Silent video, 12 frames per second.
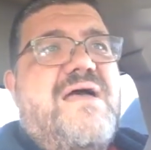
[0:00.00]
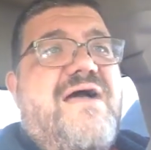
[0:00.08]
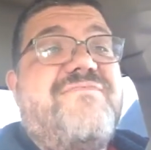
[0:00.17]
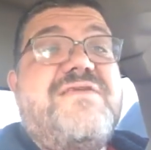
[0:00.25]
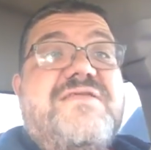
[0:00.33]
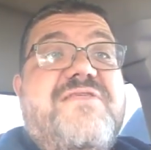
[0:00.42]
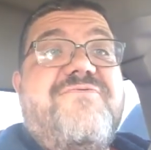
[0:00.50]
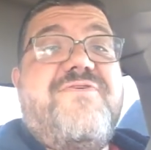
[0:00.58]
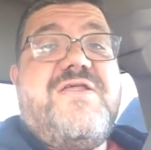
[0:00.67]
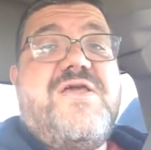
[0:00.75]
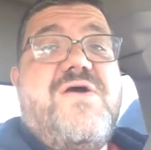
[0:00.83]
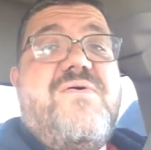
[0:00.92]
I did the
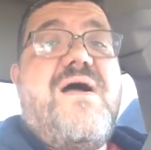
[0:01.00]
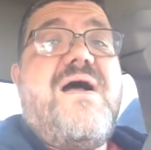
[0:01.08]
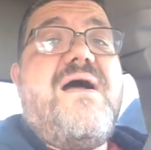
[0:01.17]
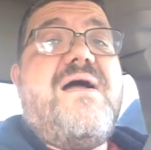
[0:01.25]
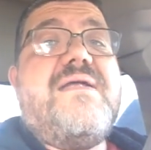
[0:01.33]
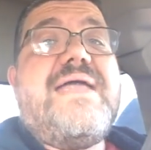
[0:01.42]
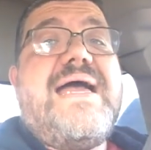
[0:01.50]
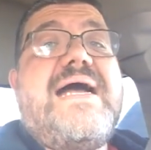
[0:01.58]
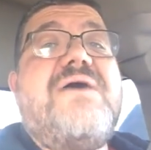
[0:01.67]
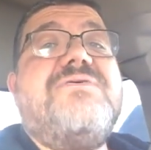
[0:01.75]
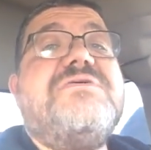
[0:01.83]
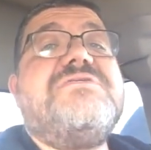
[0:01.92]
video on
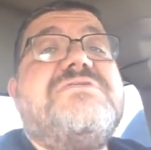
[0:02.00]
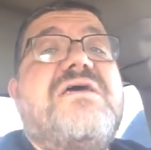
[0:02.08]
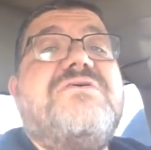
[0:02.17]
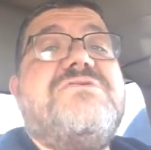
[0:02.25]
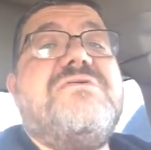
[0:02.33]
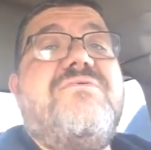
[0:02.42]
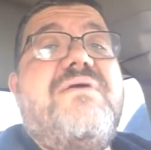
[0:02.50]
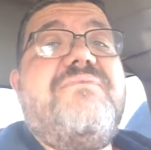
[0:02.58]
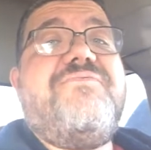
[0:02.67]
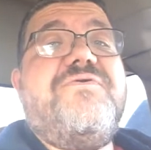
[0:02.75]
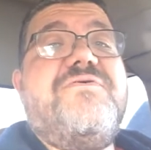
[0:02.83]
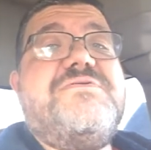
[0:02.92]
how to section
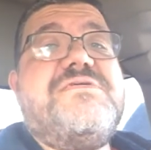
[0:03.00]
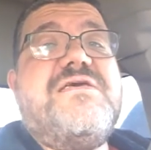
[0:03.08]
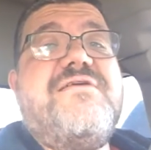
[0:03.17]
grapefruits.